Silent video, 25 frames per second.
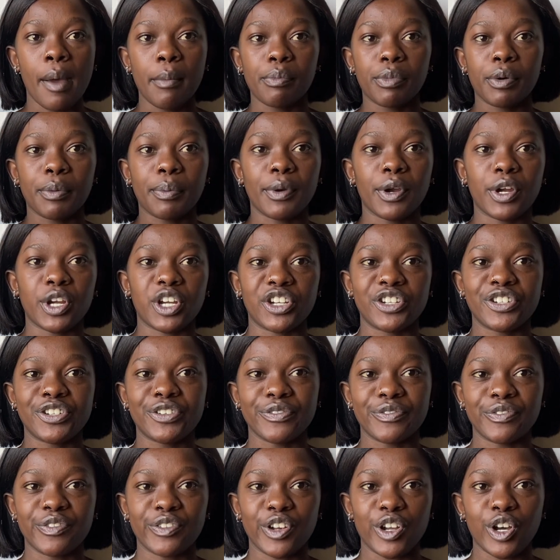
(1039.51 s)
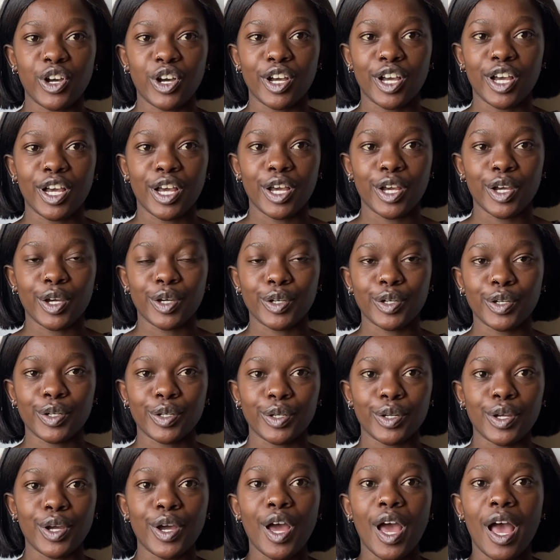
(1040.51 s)
preparation vlog
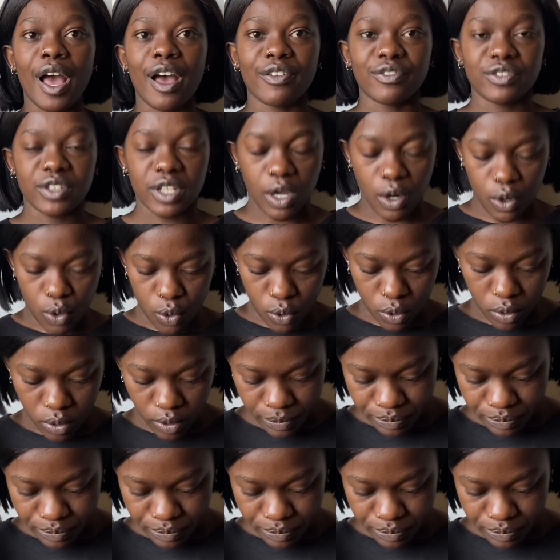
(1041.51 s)
after all.